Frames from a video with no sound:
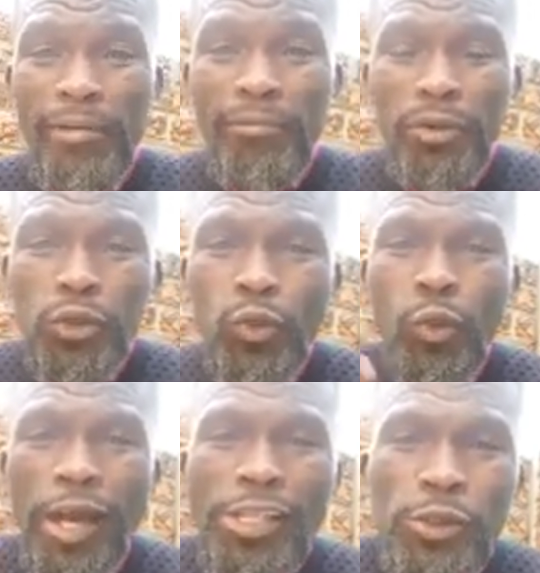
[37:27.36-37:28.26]
Because
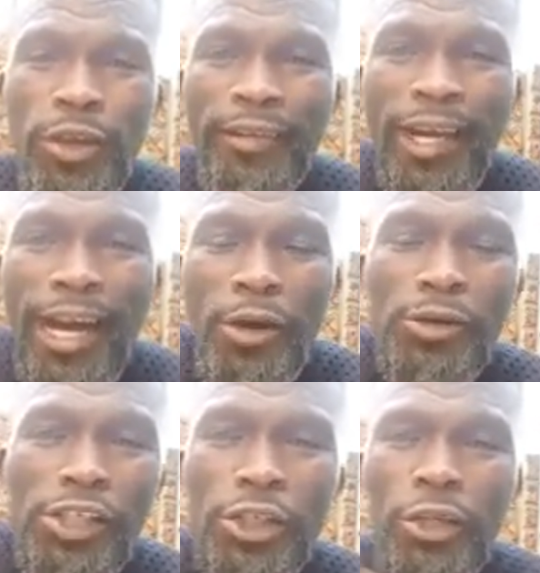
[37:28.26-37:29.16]
once you have a
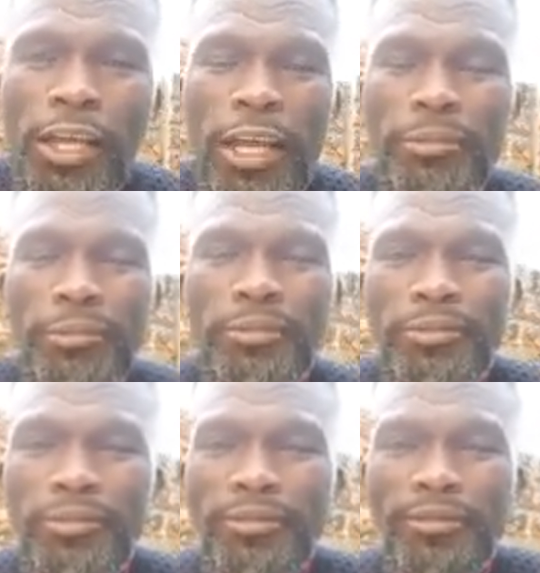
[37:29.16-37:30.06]
house in your name,
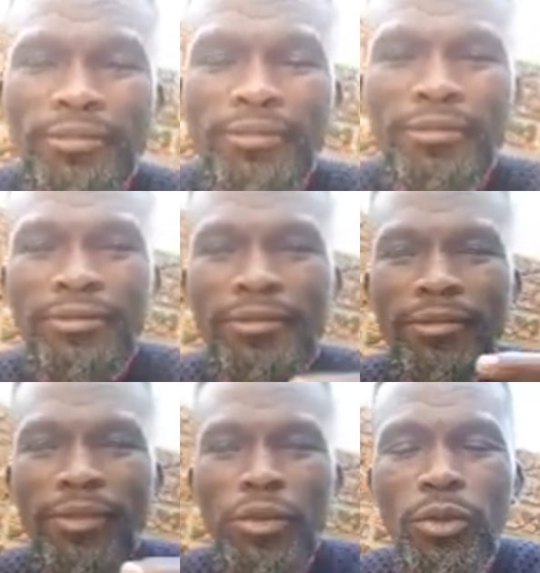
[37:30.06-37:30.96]

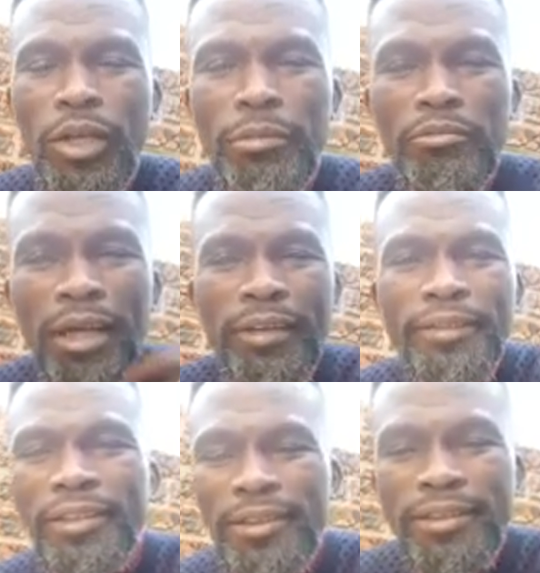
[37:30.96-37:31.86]
you can
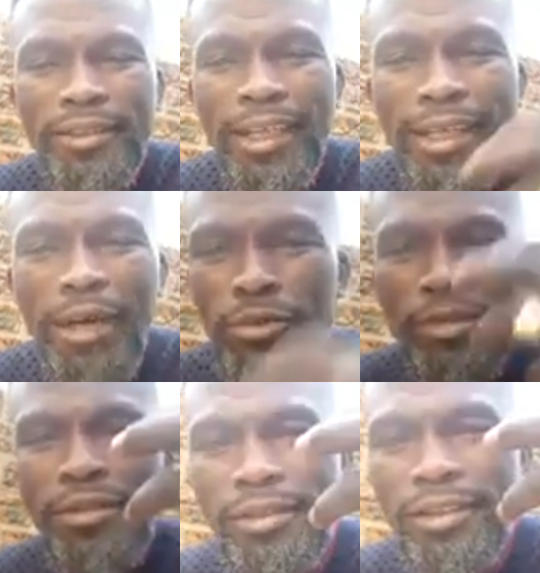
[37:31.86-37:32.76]
benefit that
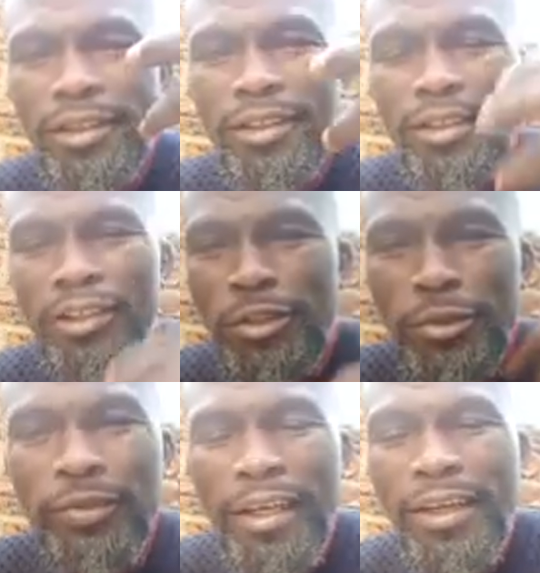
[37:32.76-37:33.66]
house
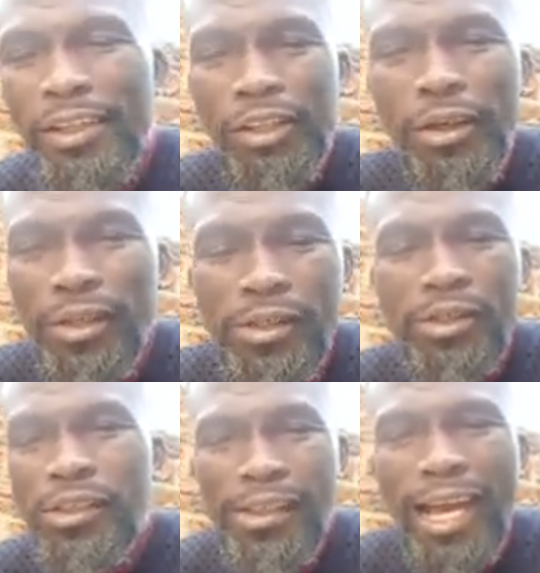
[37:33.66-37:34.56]
into financial
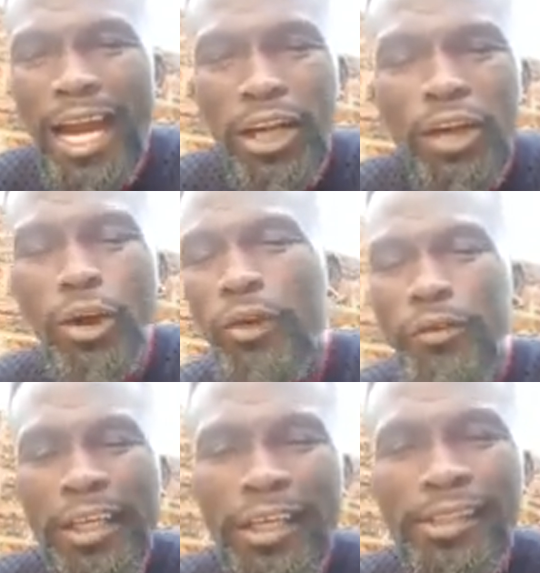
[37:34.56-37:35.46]
resources, unlock
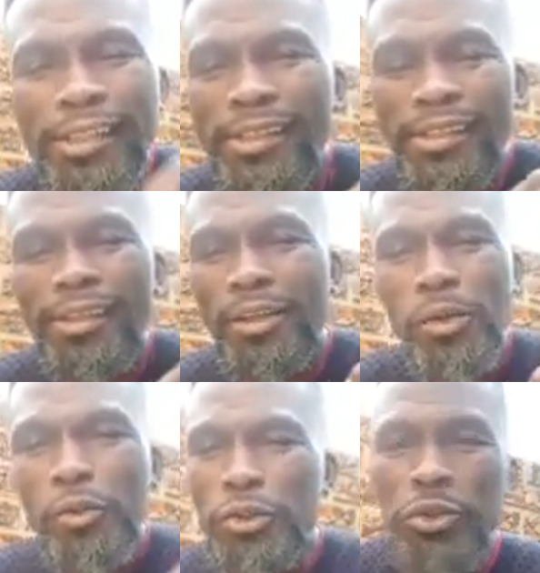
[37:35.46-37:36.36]
finances,
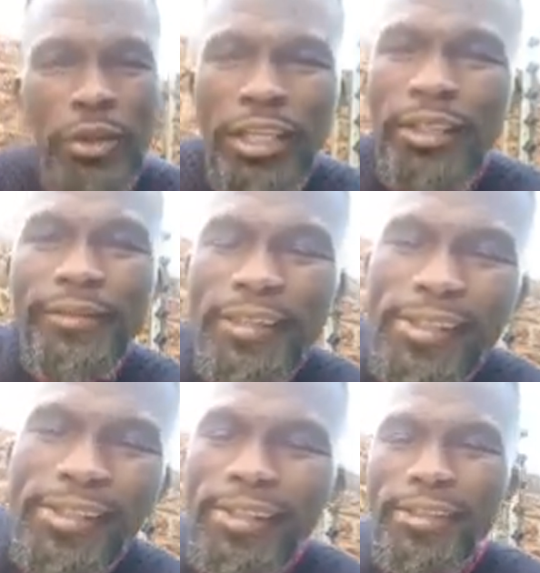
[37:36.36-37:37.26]
which you can
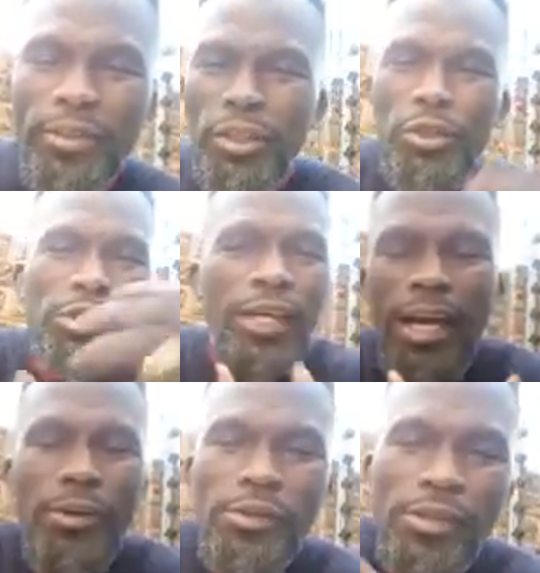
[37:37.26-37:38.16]
invest in. You can use a
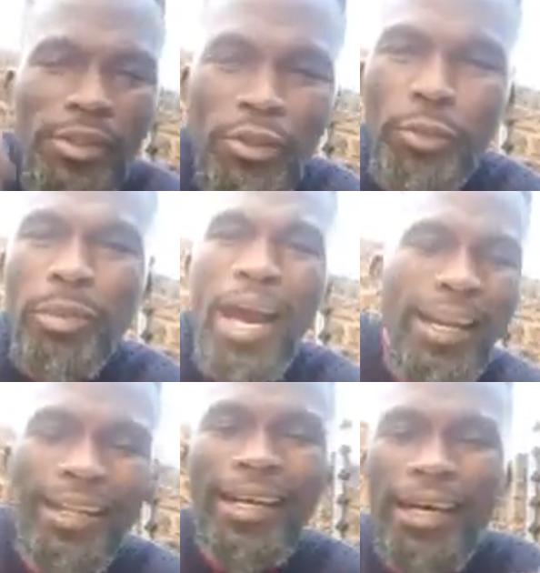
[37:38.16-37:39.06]
house to buy
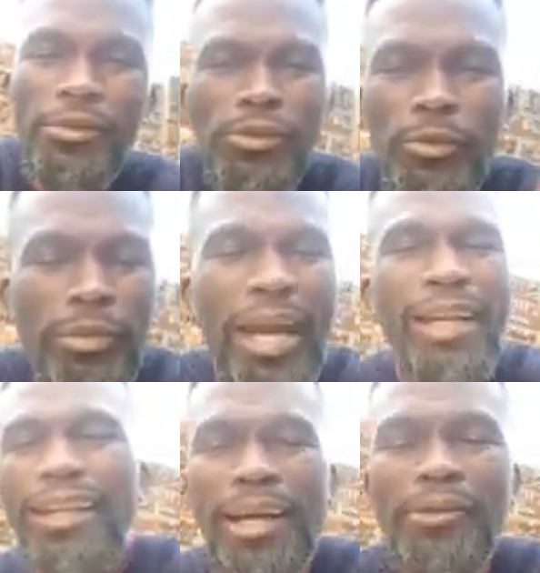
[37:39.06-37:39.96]
another house,
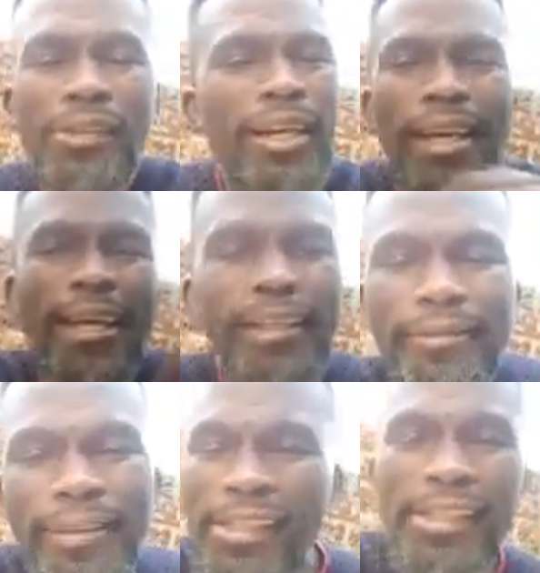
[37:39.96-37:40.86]
and
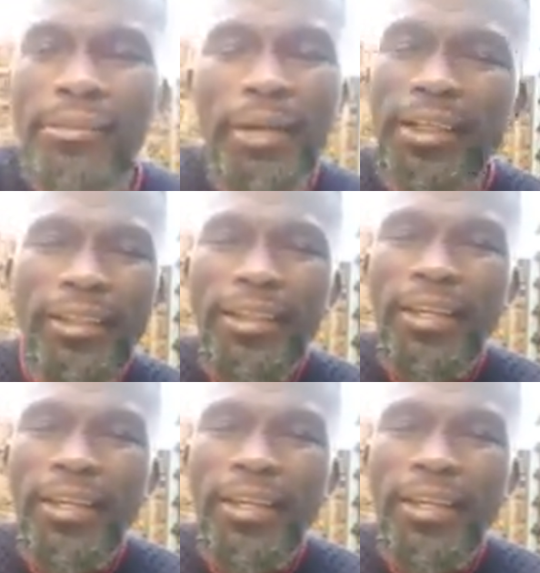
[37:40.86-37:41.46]
invest the money.